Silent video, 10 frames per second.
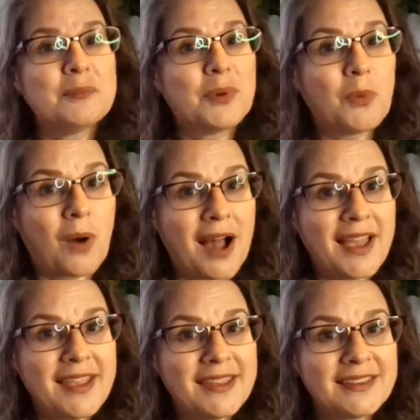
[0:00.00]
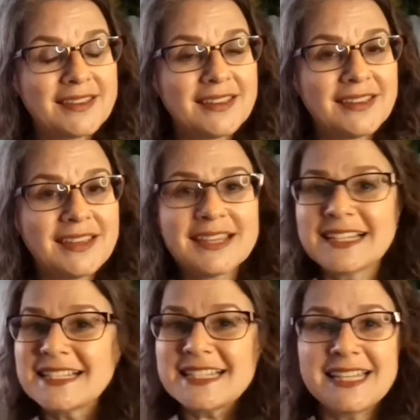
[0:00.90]
But why?
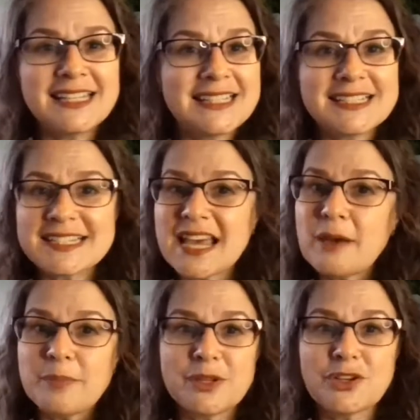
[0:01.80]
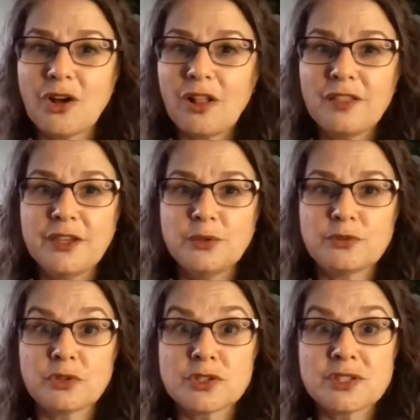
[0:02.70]
Because he didn't tap into all the
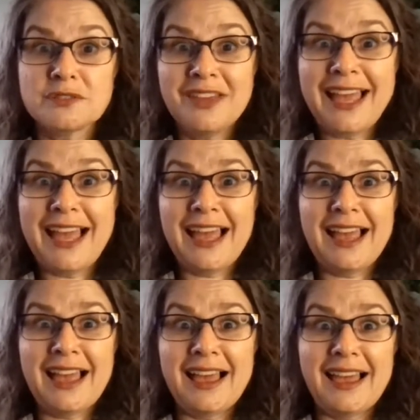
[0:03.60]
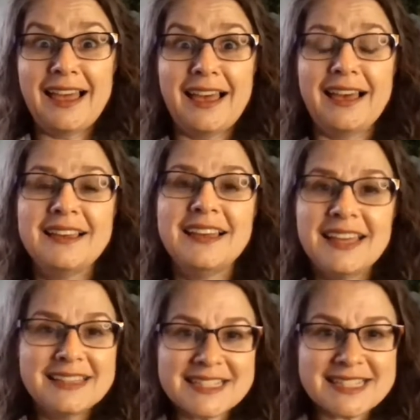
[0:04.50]
universe of,
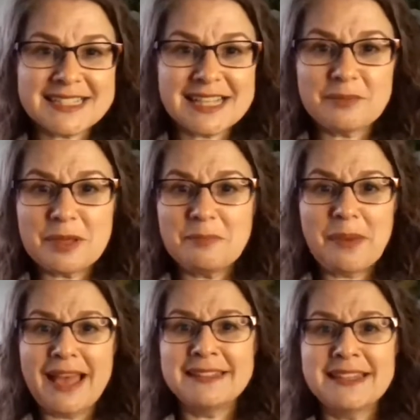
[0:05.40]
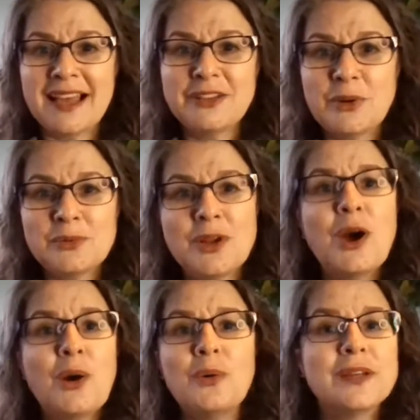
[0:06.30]
and this is going to be bad, and I don't
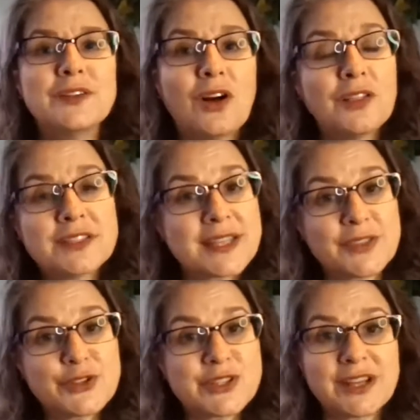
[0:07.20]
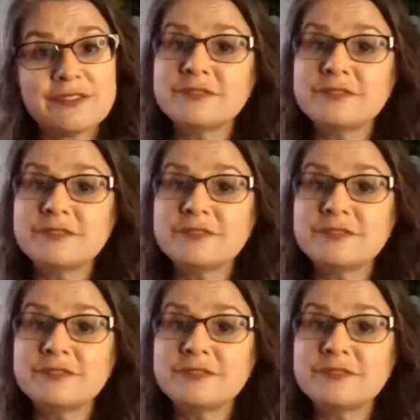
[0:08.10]
know, and all this other stuff.